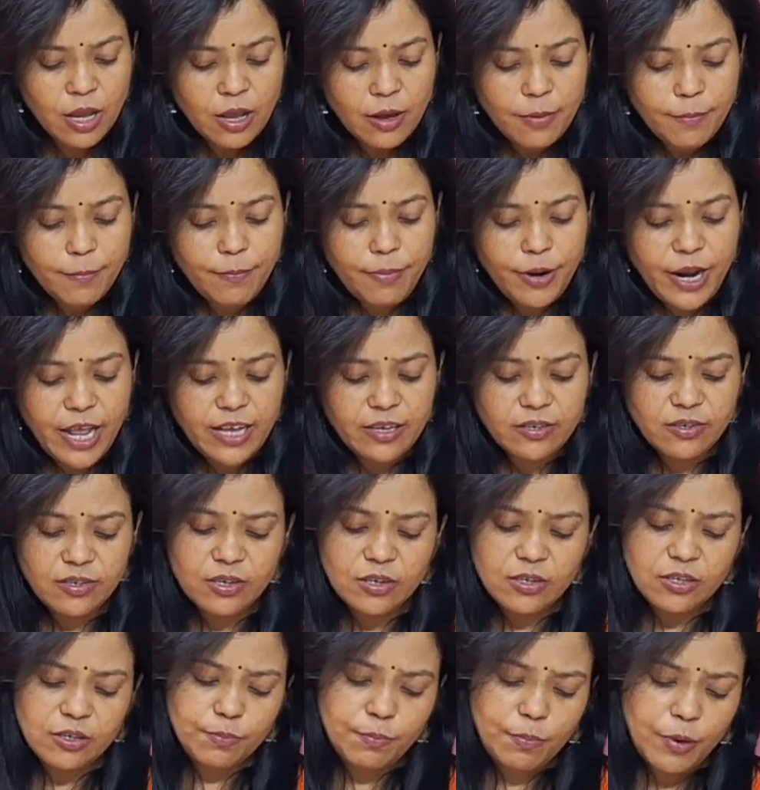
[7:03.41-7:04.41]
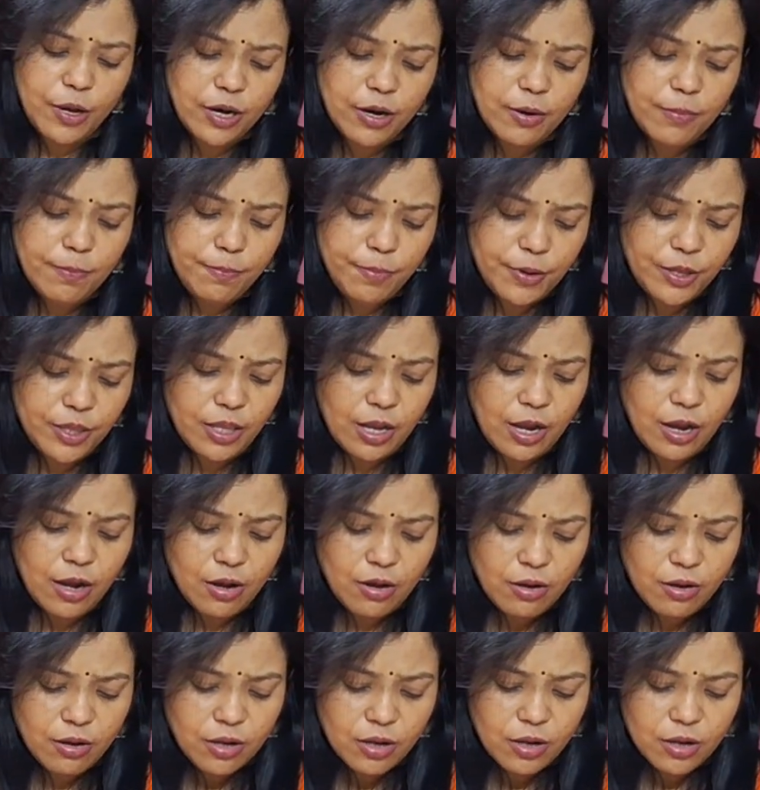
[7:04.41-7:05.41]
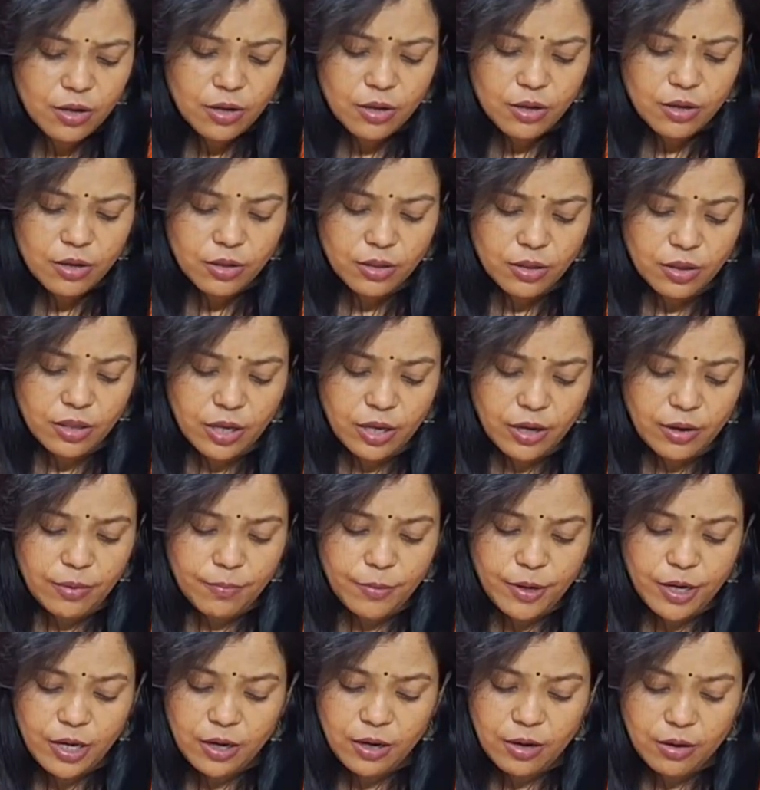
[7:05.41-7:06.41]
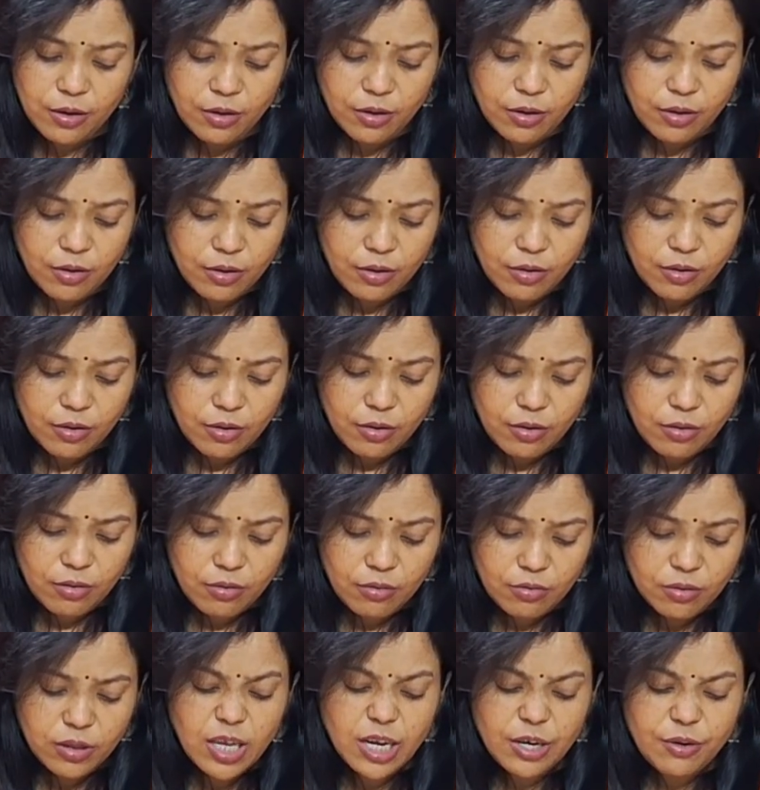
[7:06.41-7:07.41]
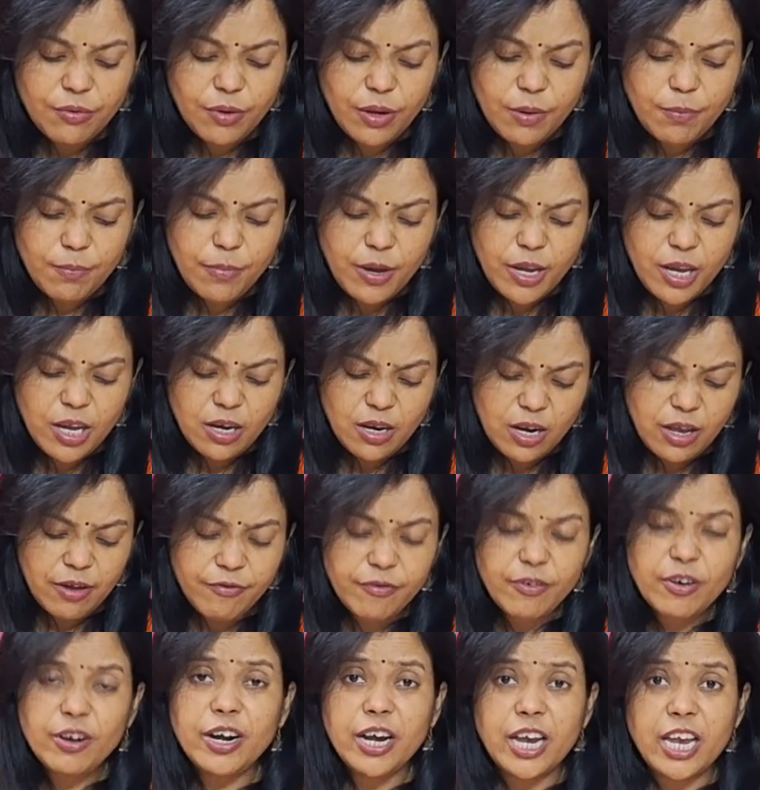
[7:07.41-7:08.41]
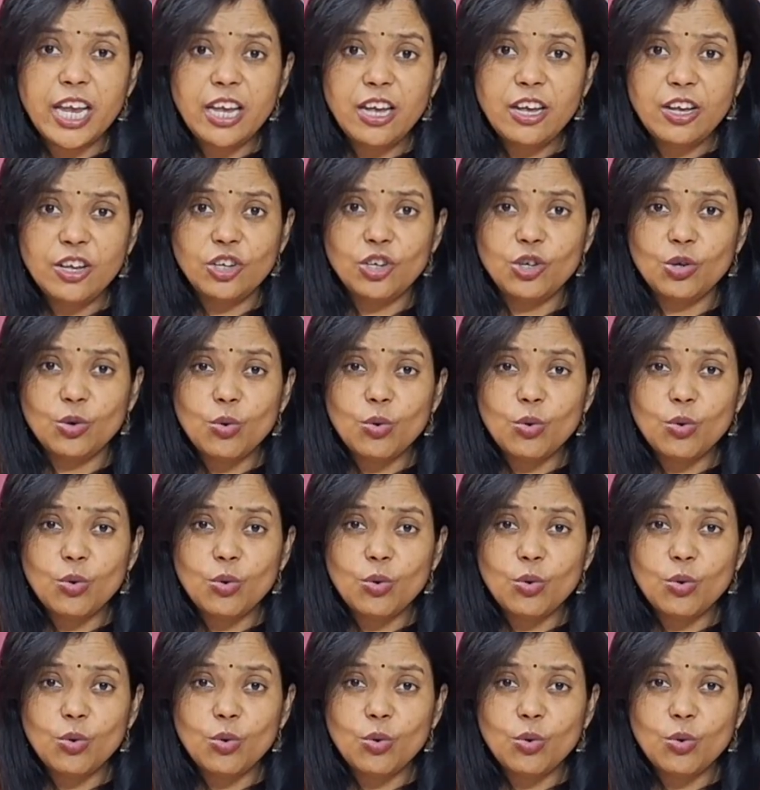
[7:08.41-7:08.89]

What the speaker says: Bless us, Parampita, that we may never age.